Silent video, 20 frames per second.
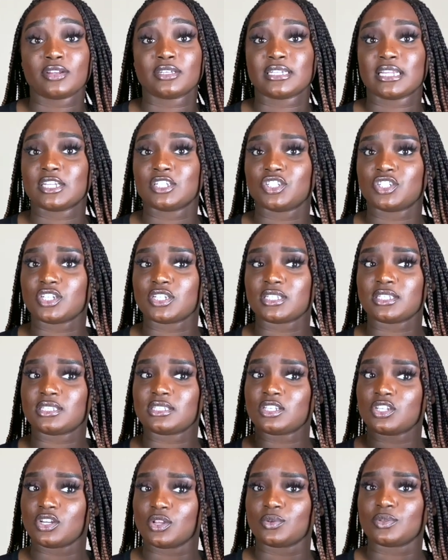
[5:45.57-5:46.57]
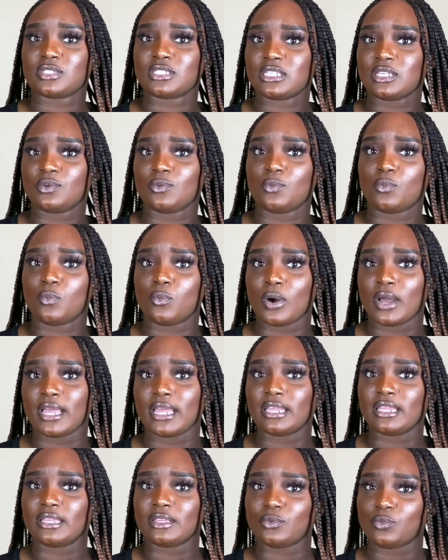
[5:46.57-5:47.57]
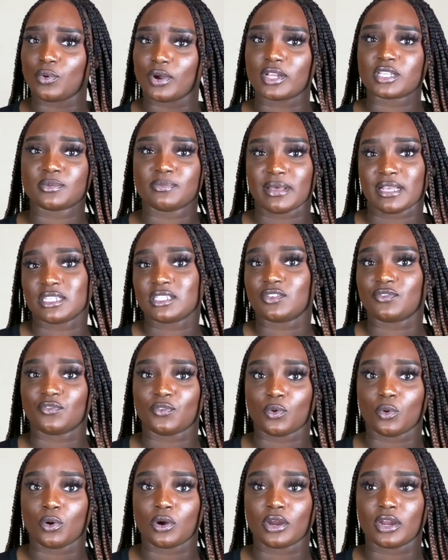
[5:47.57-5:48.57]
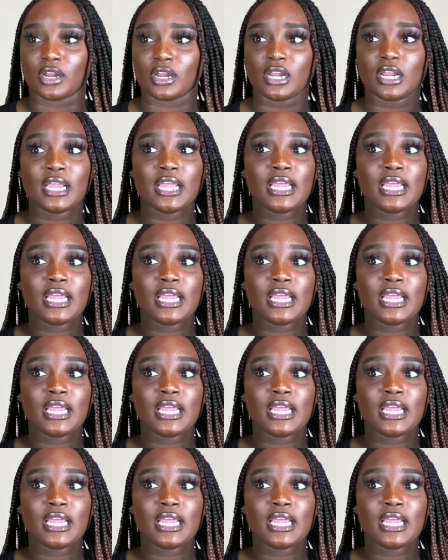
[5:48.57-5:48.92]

and just, you know, see what works best for,